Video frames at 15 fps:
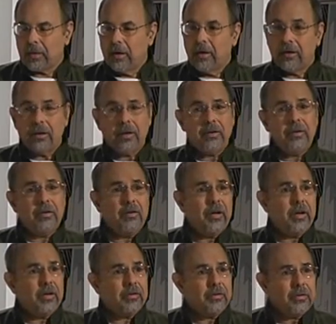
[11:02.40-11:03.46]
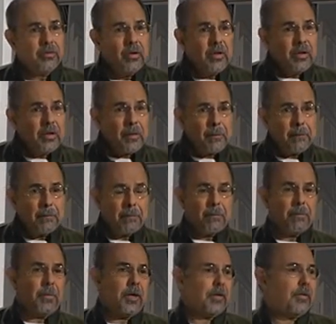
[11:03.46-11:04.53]
Now you know how to
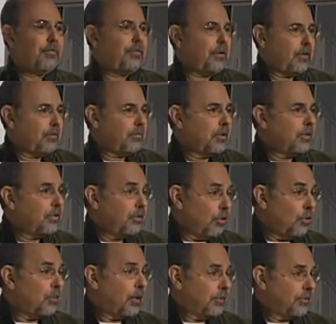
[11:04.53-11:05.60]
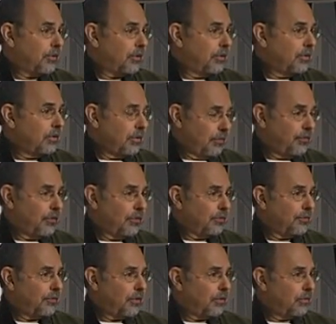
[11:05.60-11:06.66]
make a film, no budget, your
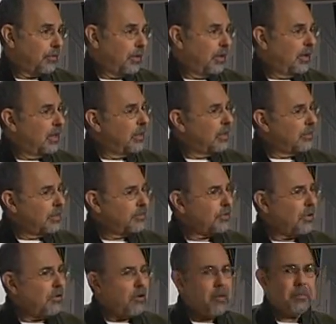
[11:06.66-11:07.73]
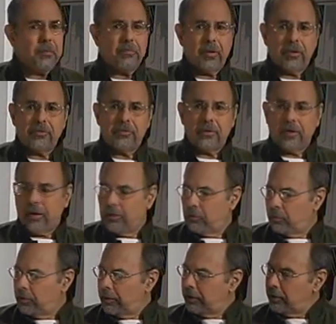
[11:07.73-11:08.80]
first film. Let's go up in budget.
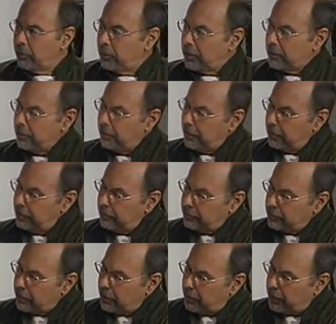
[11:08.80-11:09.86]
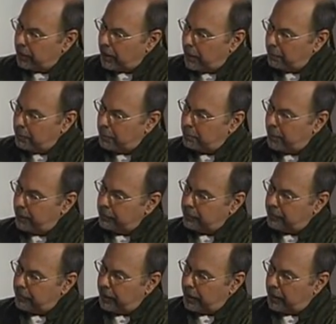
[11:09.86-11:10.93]
And really what these going up in
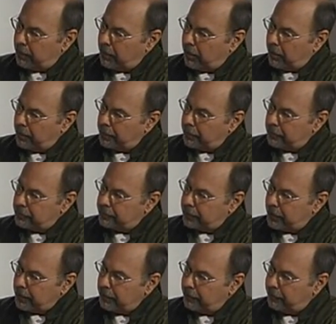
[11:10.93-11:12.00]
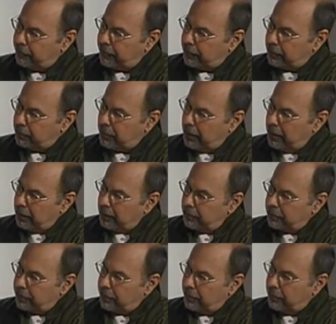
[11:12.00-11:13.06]
budget now are your second film, your
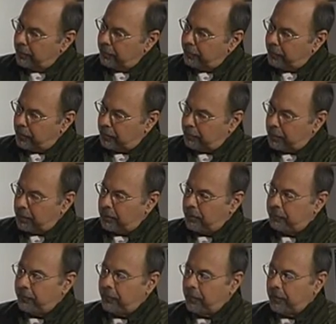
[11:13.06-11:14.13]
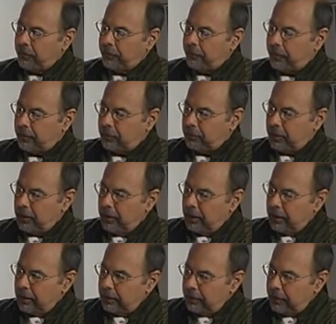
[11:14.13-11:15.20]
third film, then your fourth film.
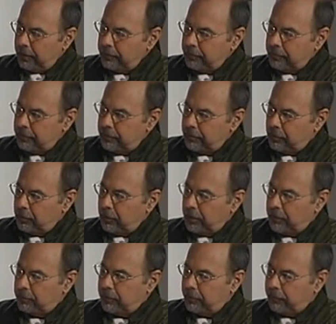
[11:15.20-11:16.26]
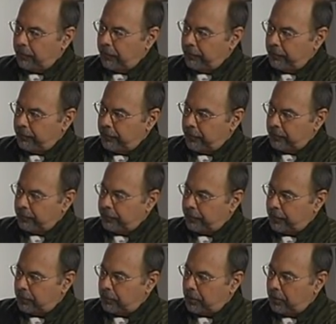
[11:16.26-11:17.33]
This is your first
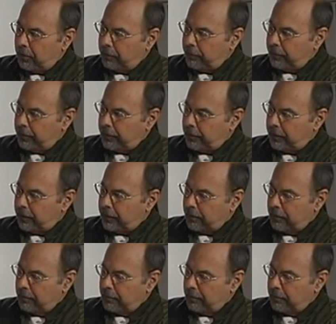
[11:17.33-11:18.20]
film over here.